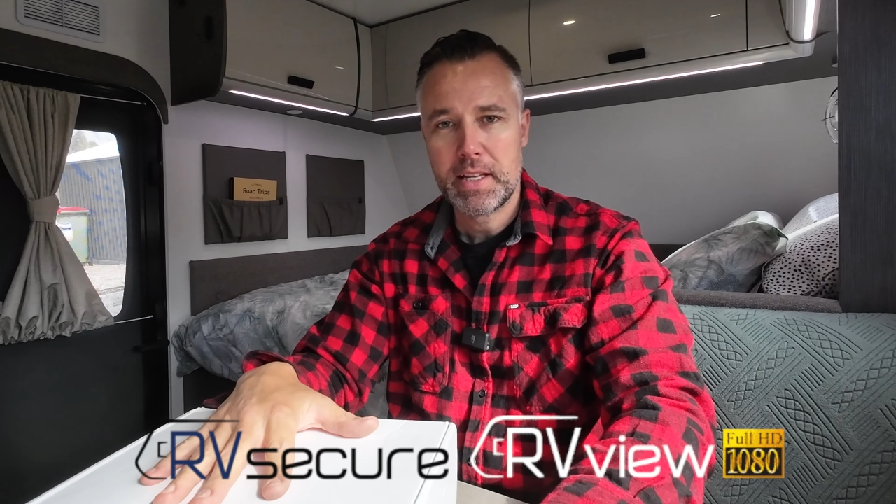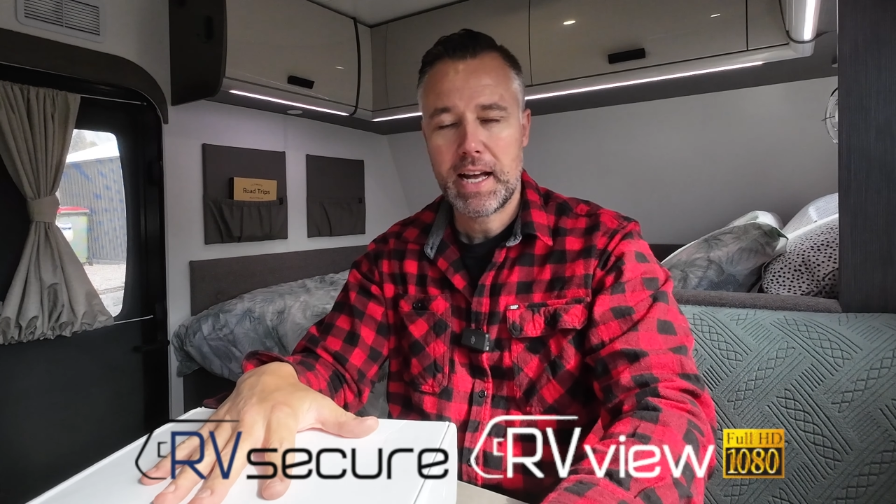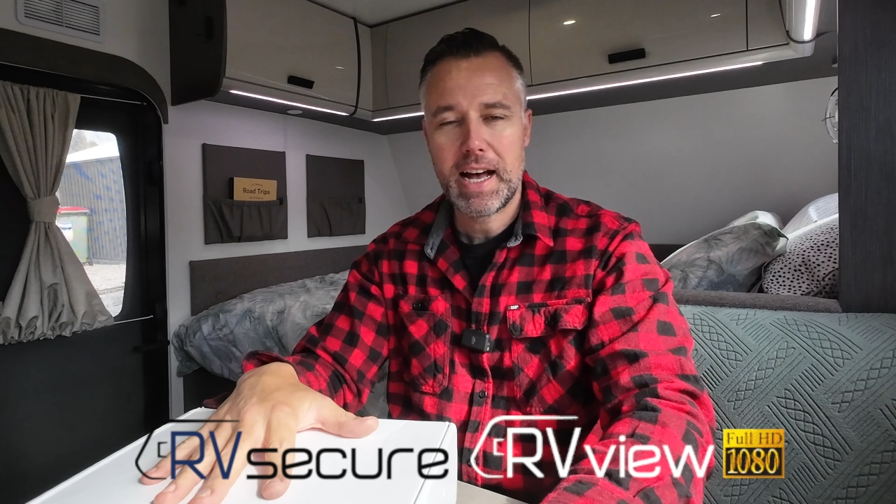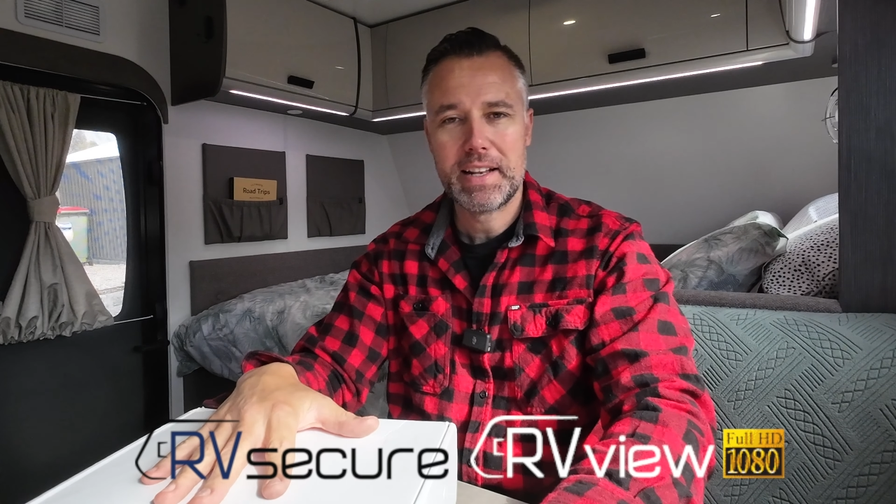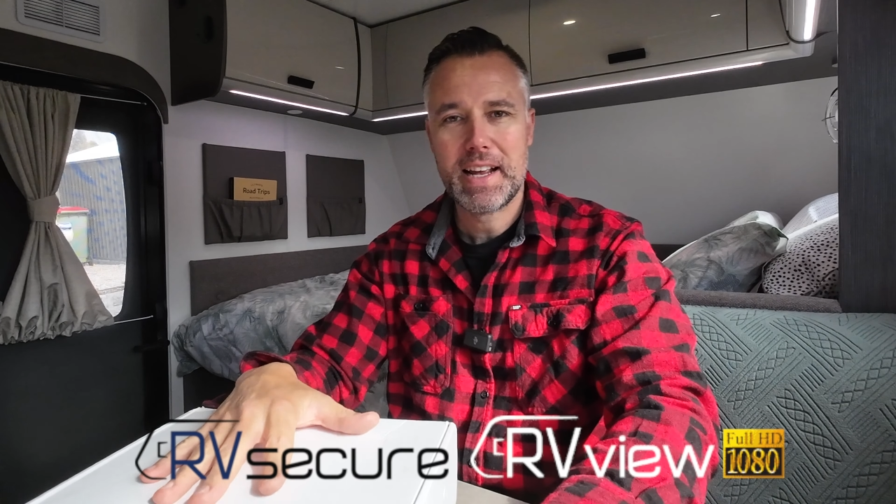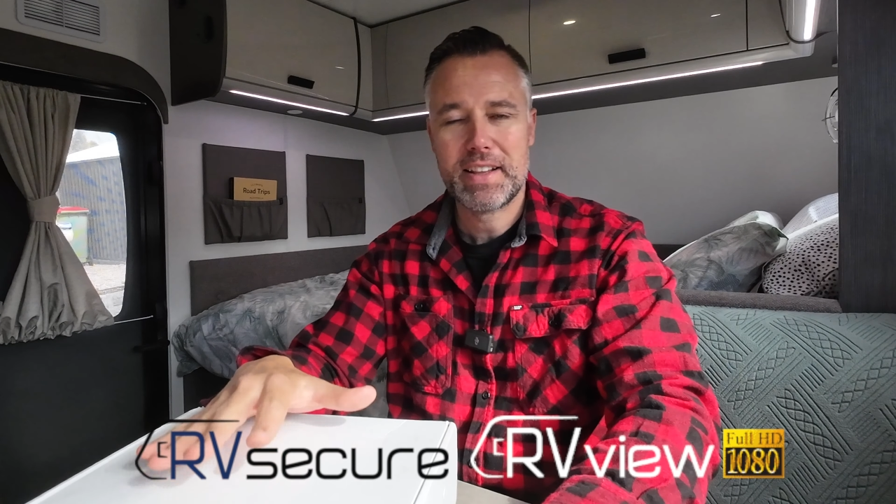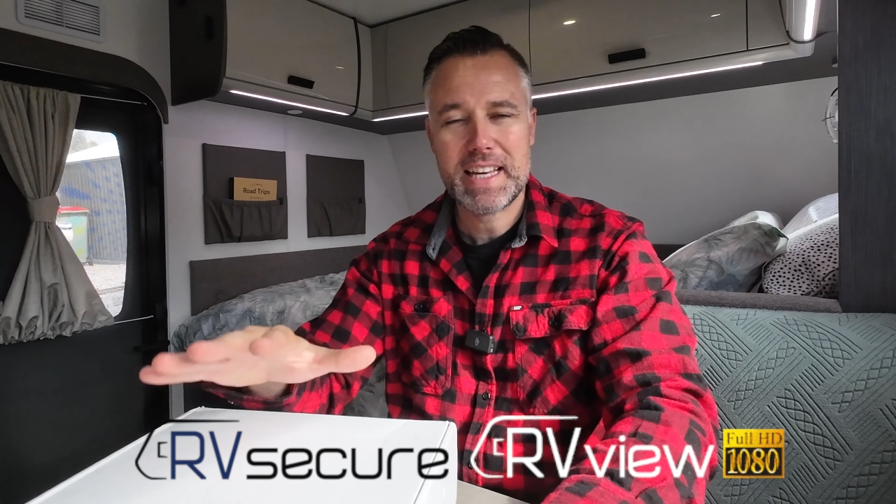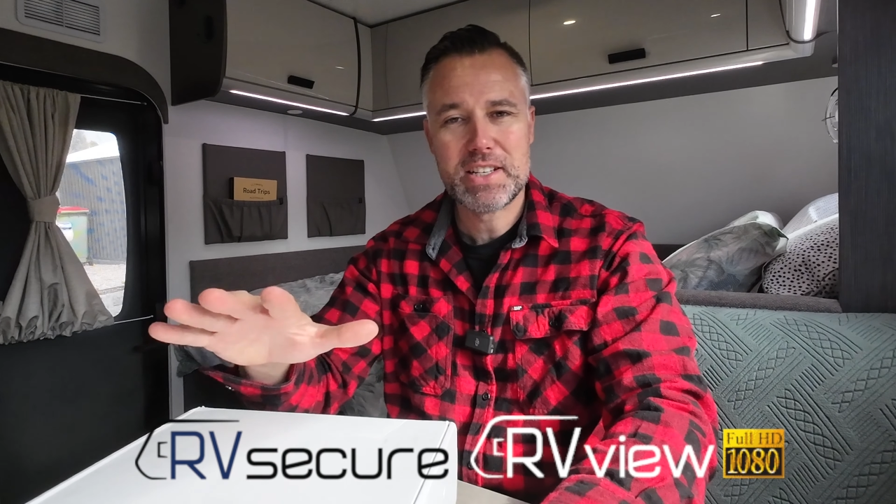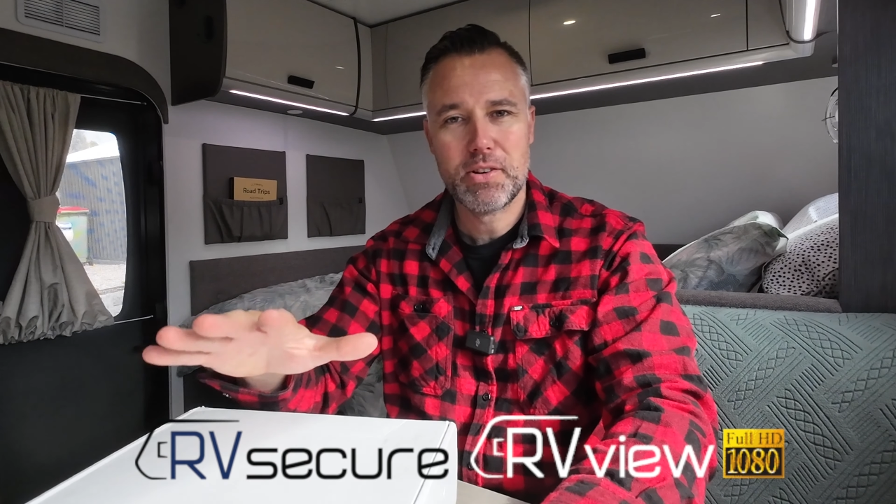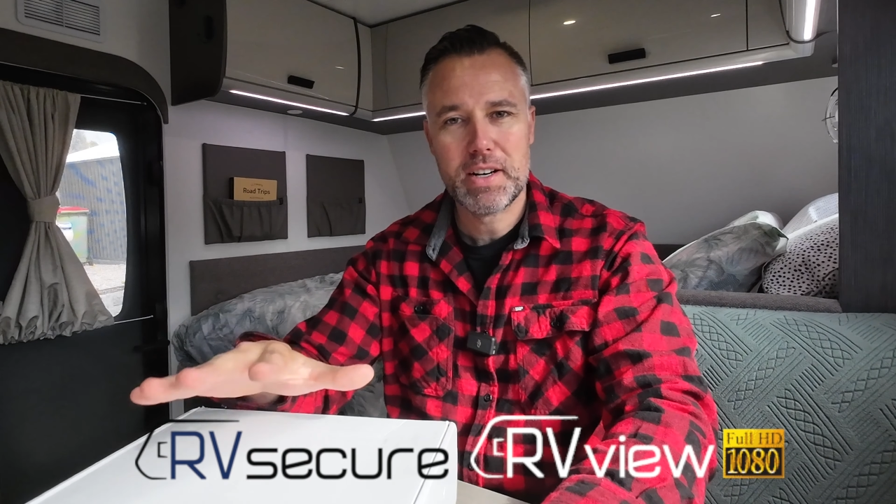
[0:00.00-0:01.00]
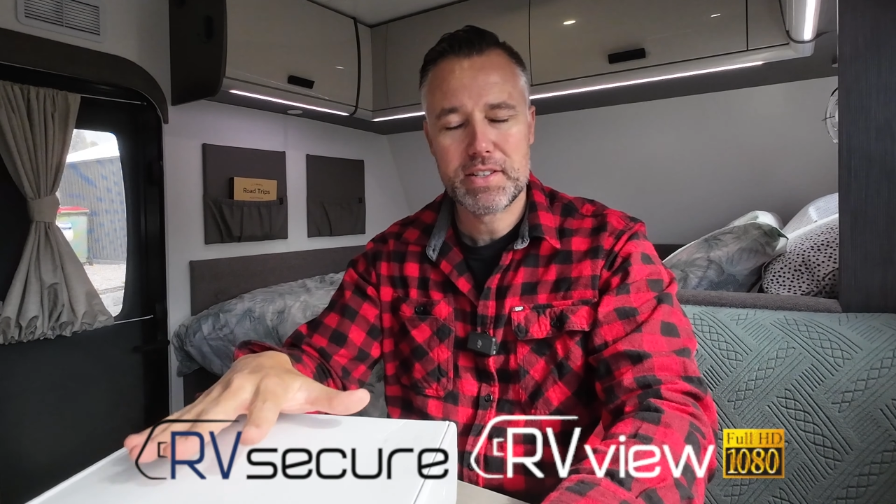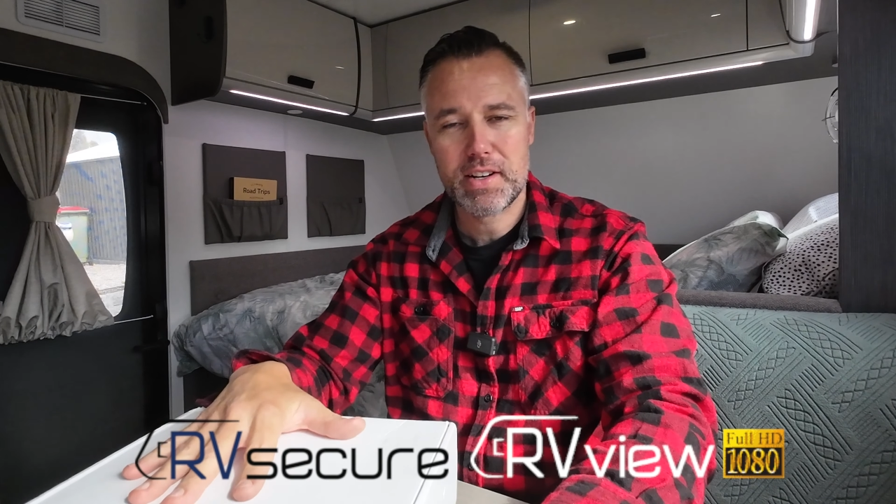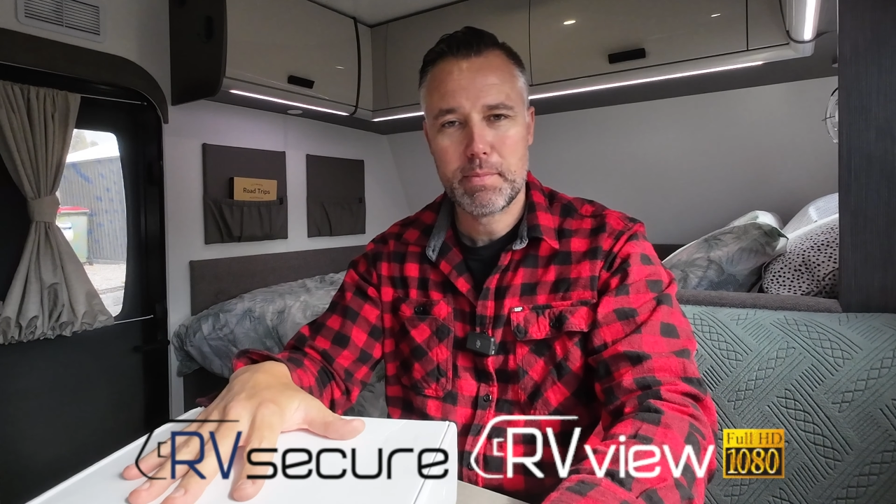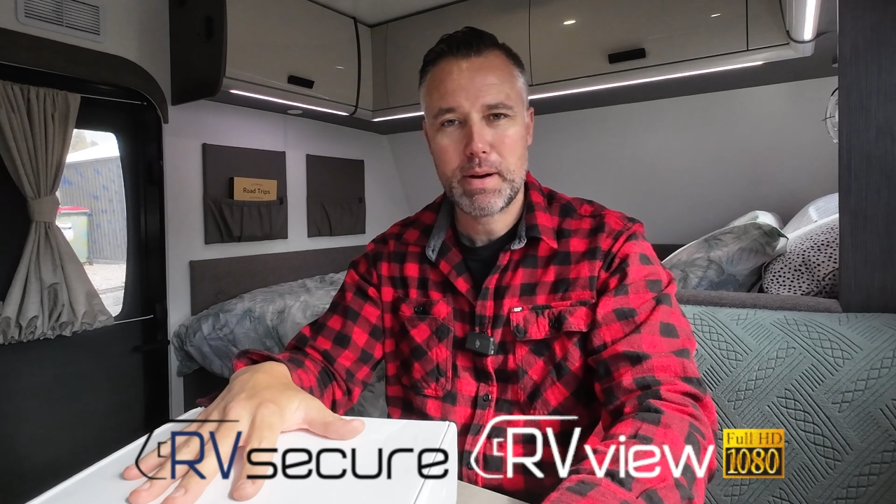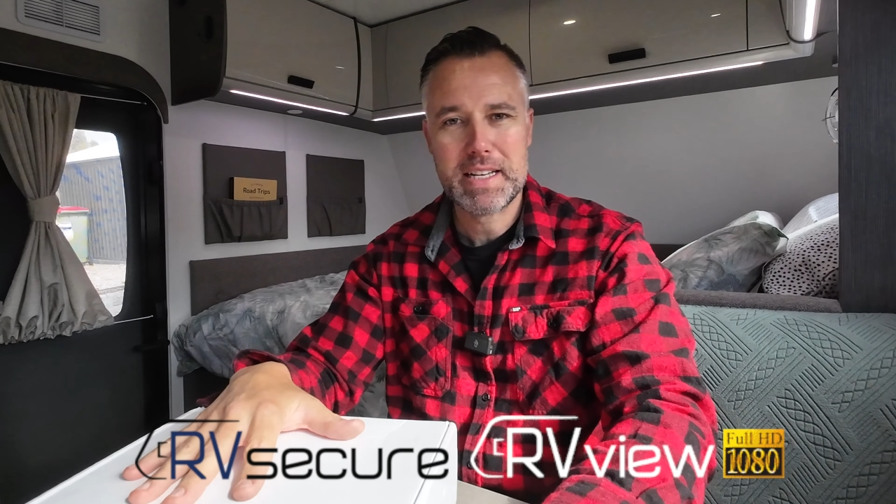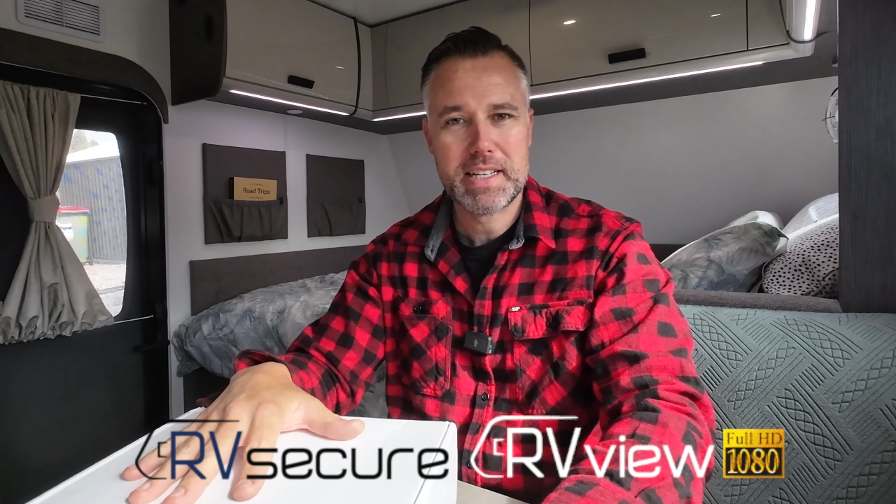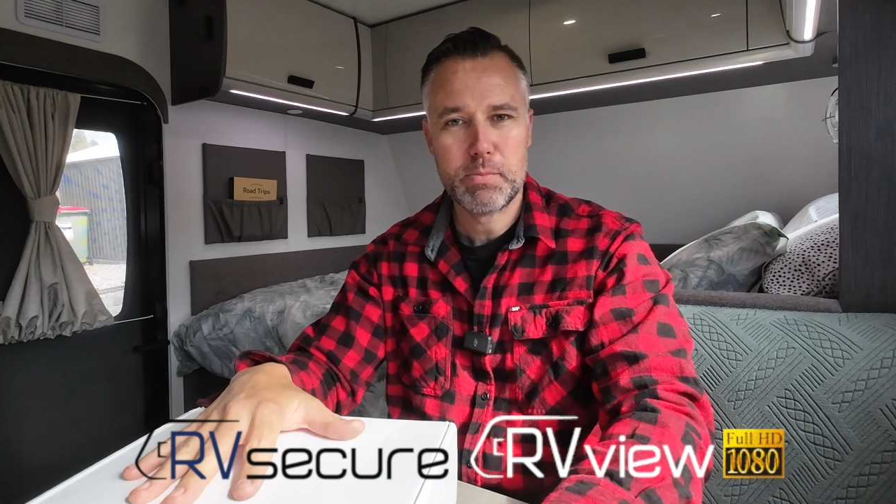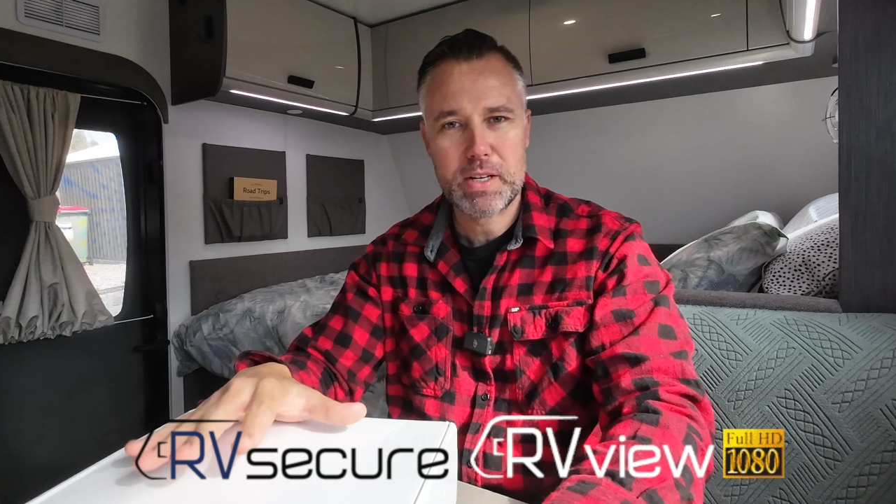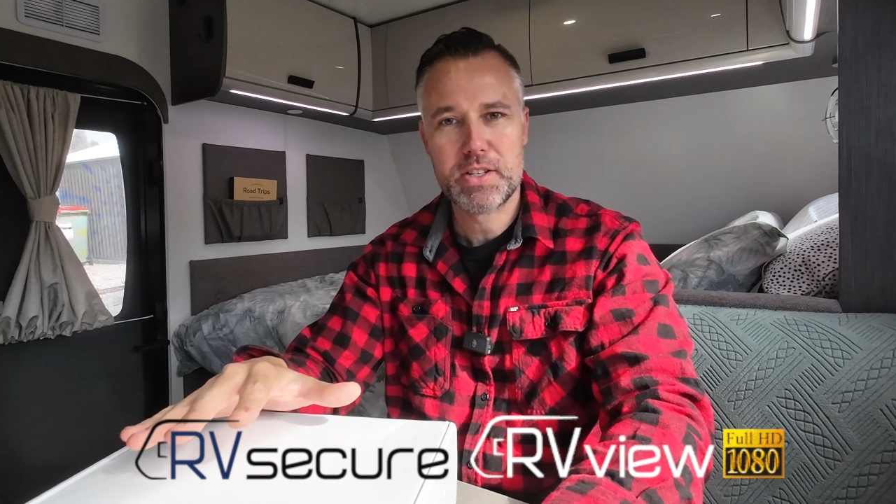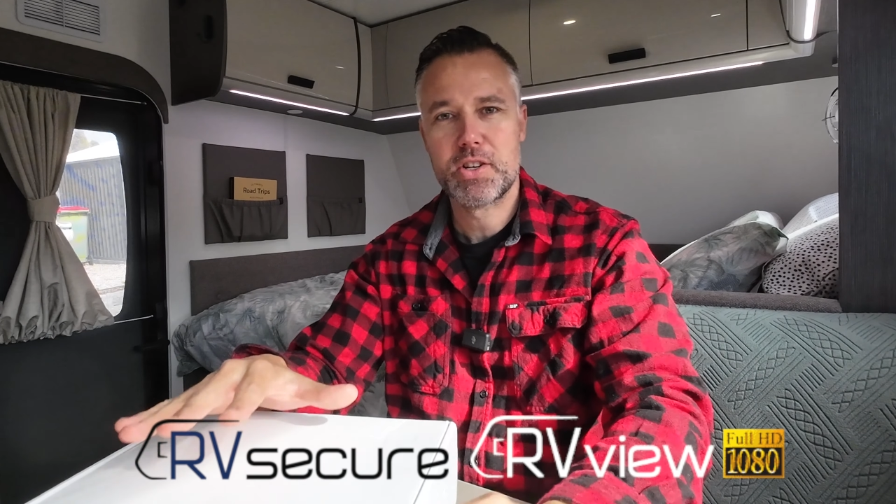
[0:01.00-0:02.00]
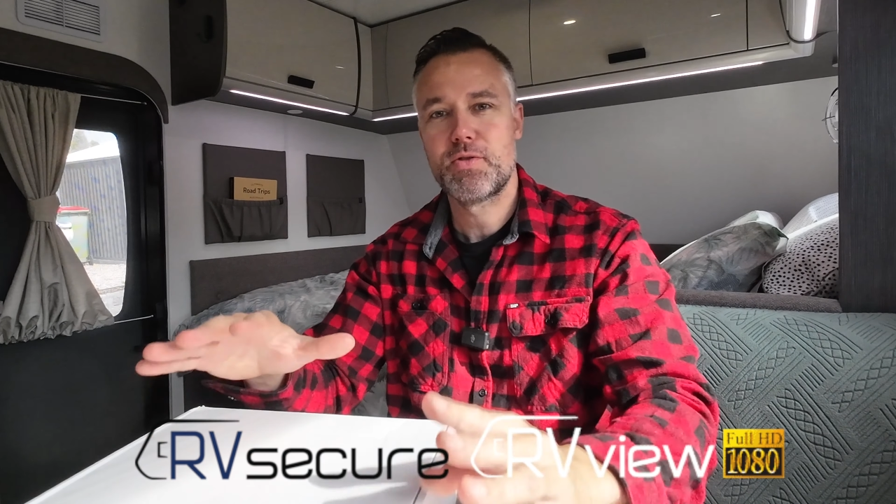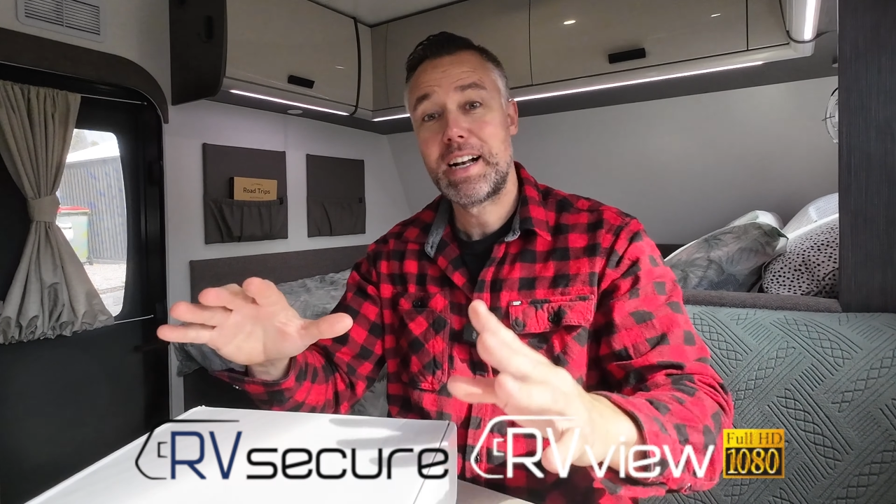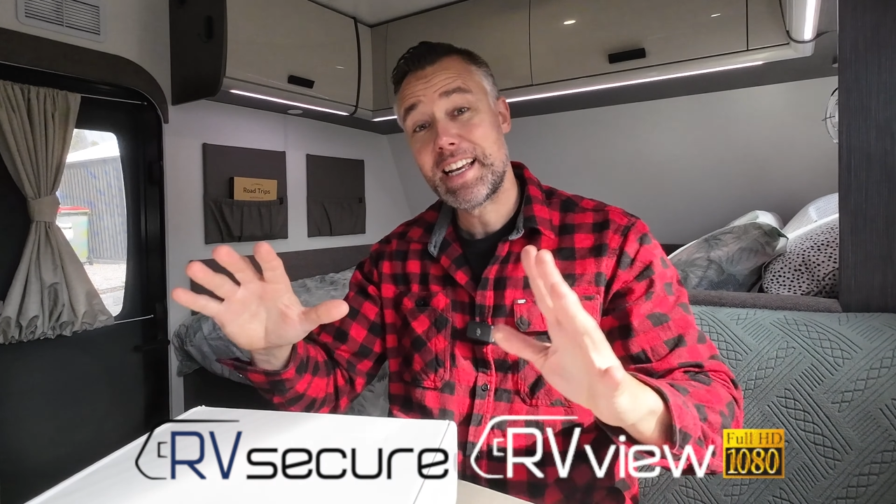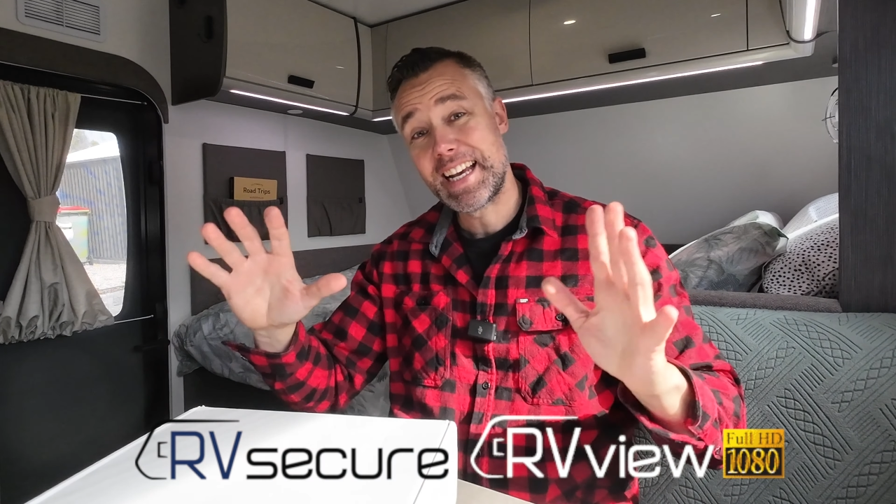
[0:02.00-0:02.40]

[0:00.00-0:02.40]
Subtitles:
Now, these guys are based in Western Australia